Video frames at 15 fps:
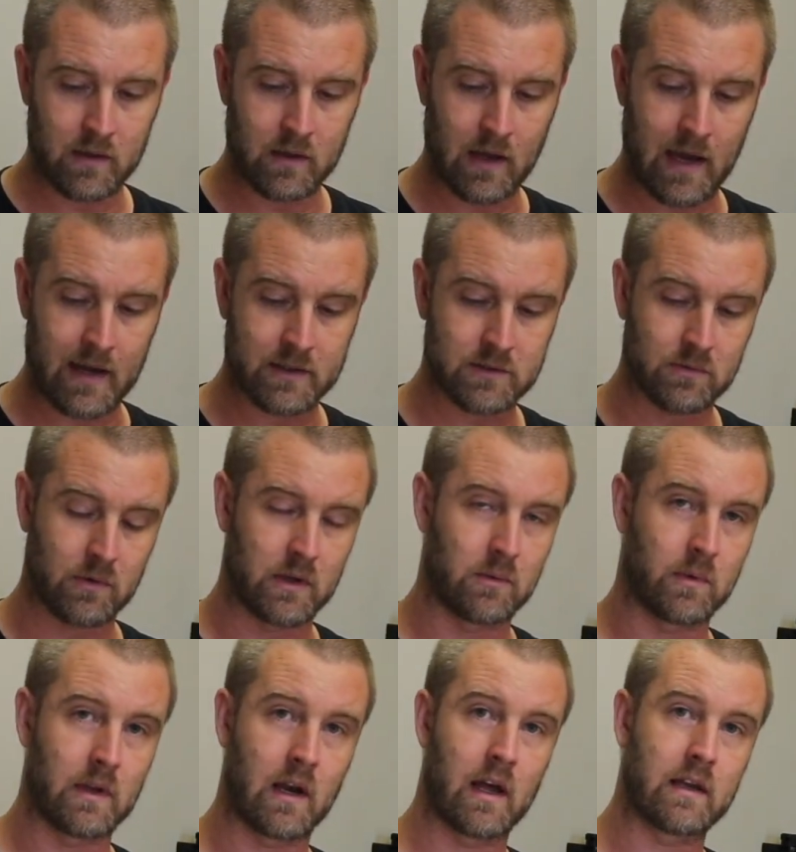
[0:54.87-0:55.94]
Actually,
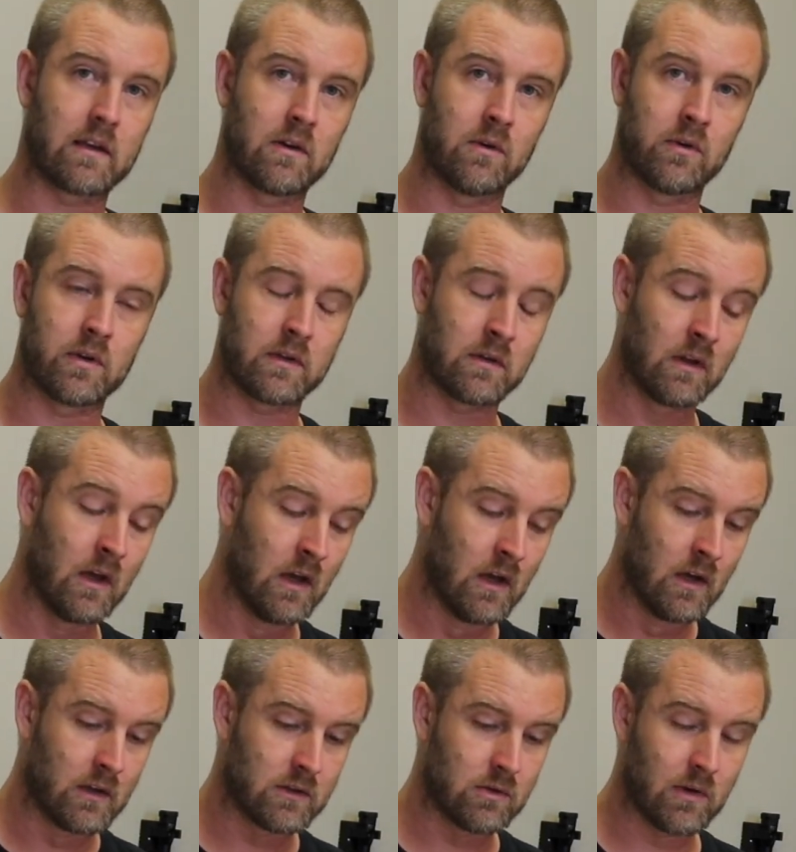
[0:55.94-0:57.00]
we like going
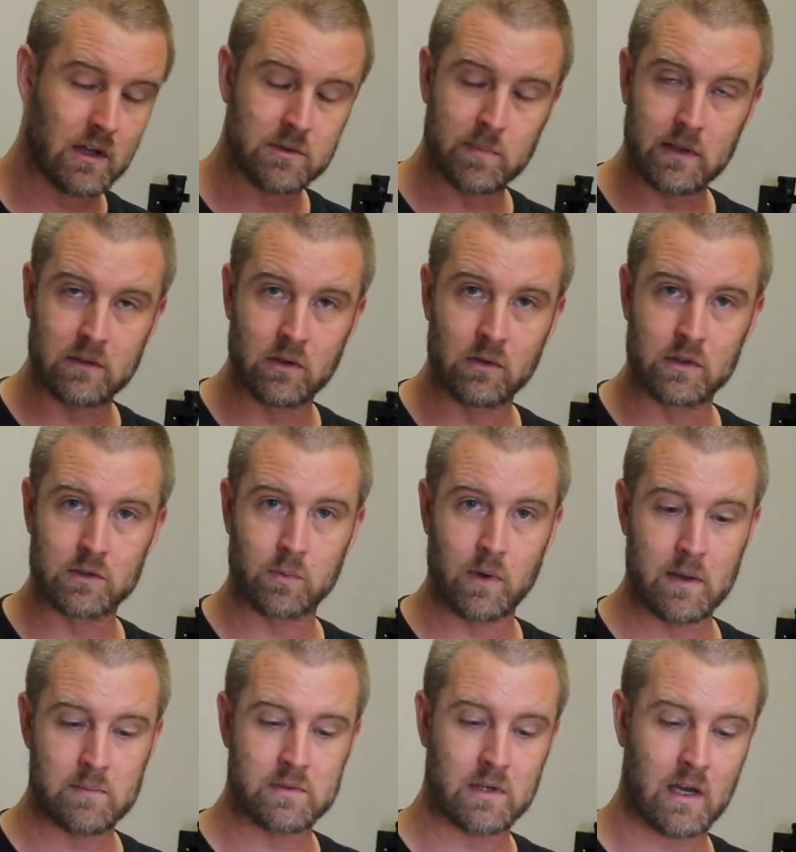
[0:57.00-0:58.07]
to HP Tuner's
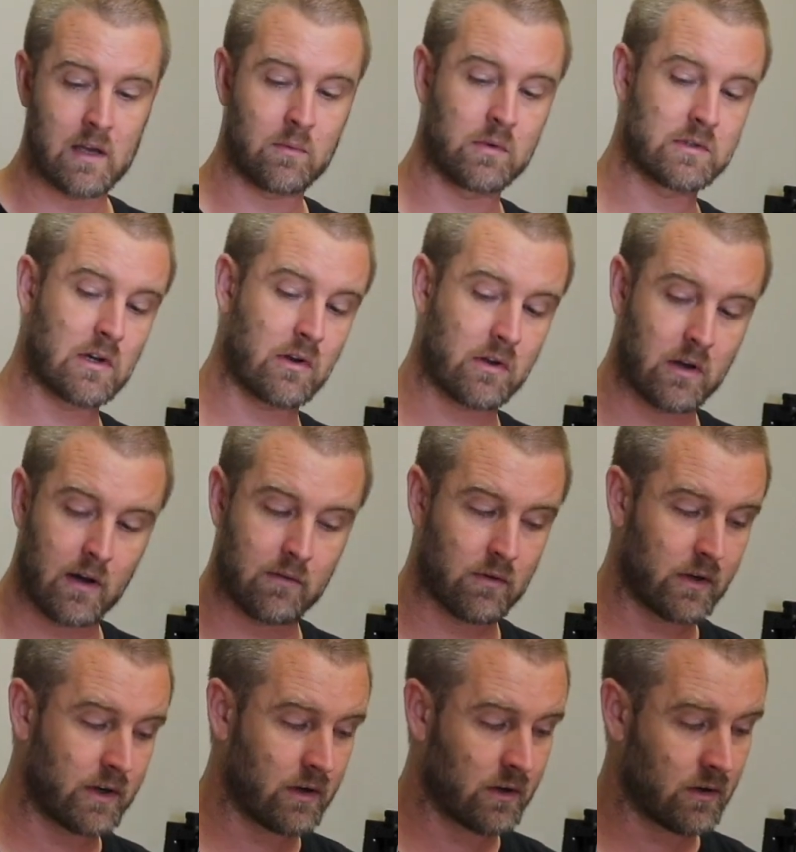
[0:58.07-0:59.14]
website, which I'll
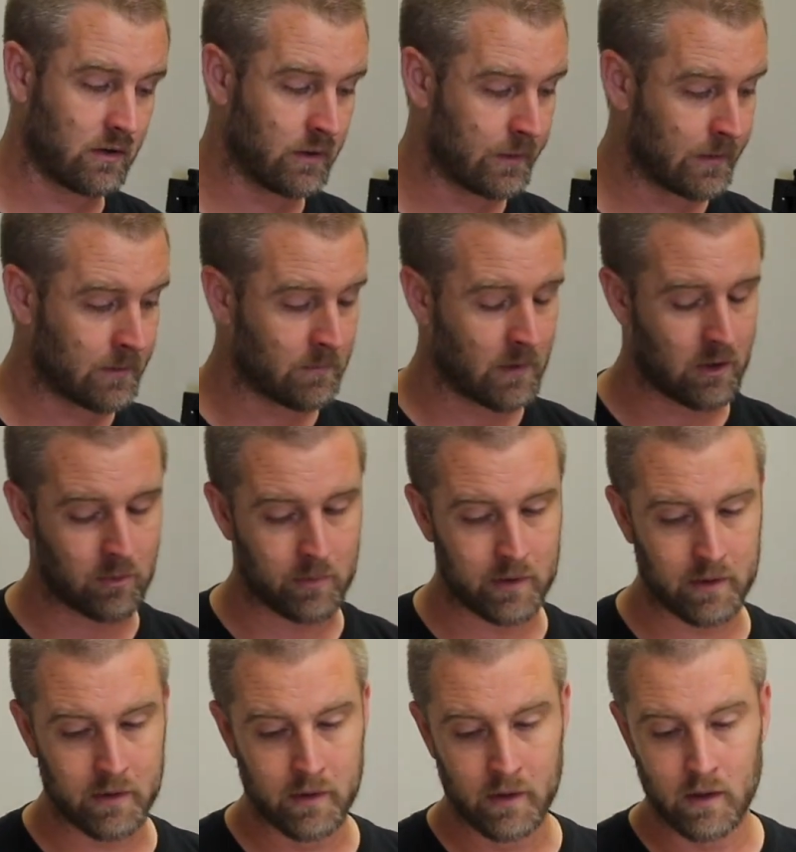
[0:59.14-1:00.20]
cover here in a moment,
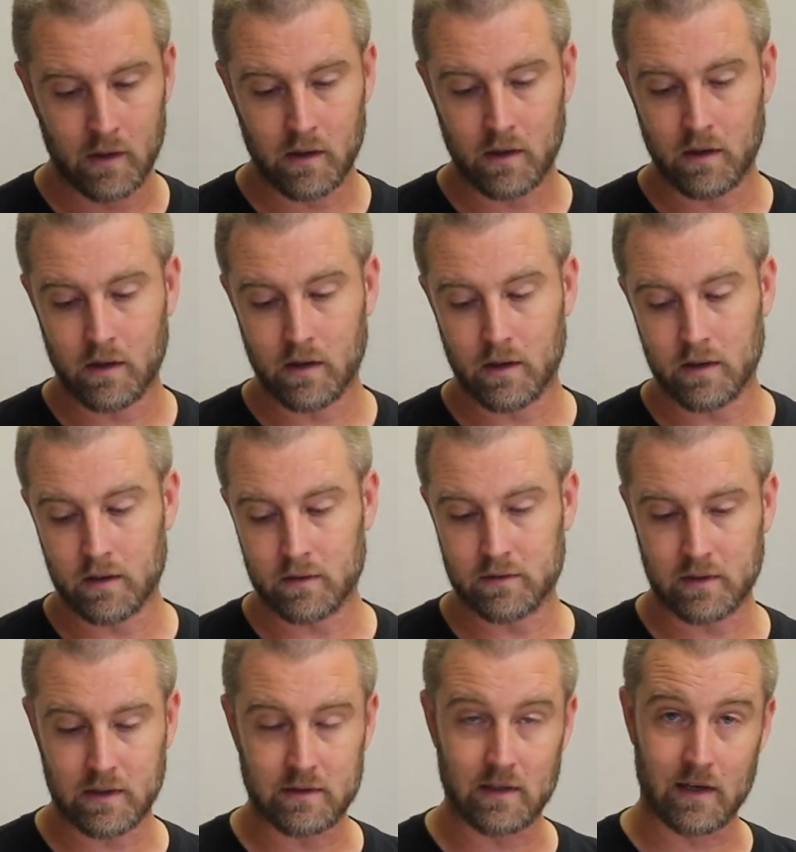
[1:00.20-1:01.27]

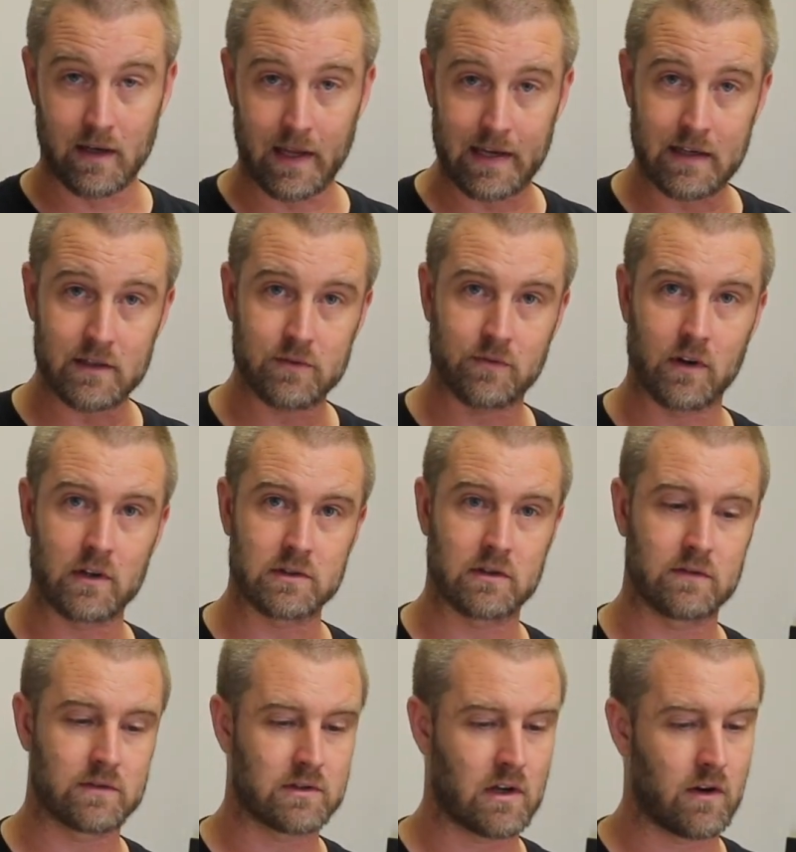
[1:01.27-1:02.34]
to get the latest version
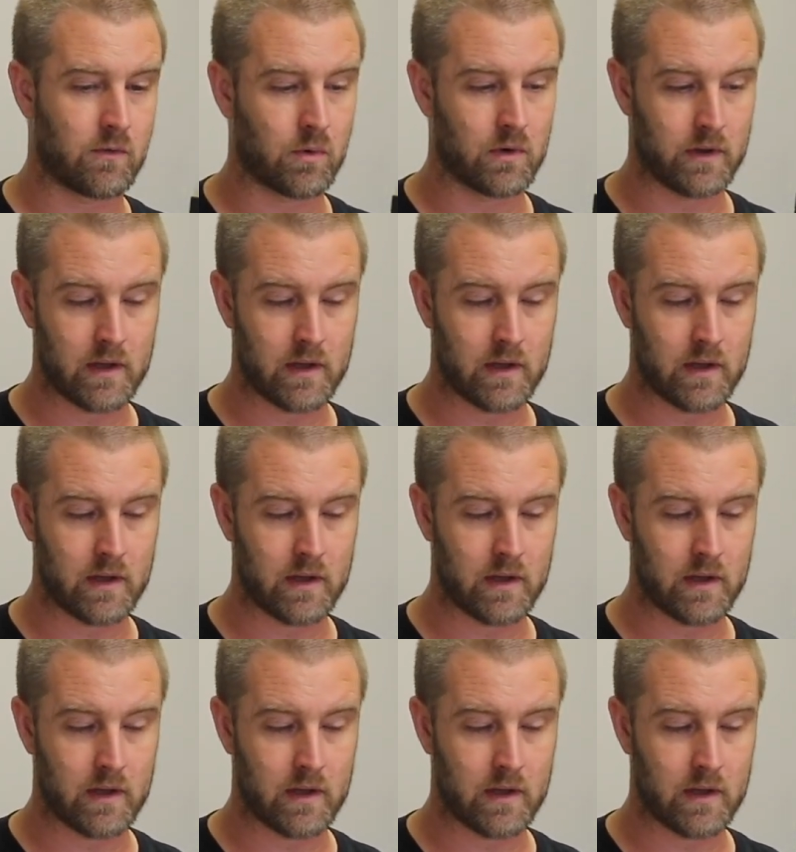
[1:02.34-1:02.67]
of the software.